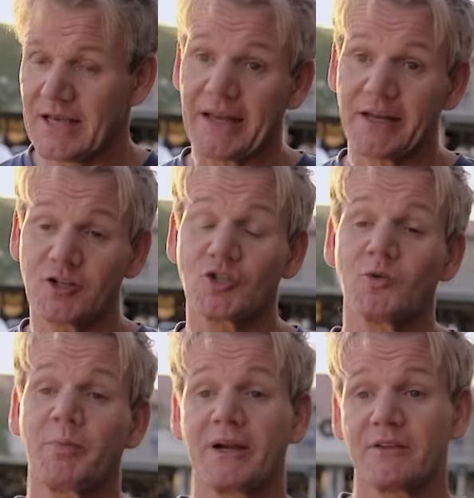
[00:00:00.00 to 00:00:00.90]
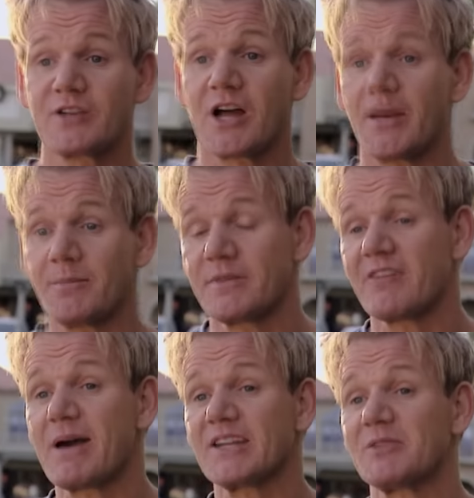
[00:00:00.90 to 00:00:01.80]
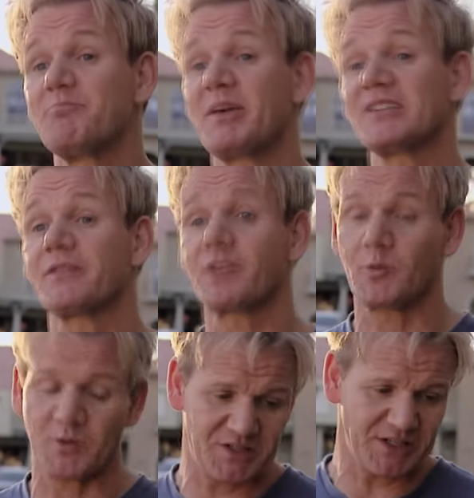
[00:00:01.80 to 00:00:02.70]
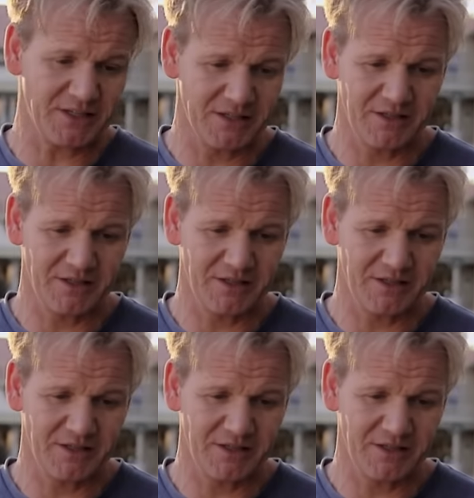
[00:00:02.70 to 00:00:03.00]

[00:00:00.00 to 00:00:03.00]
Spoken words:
And in a short period of time, they've managed to piss off the community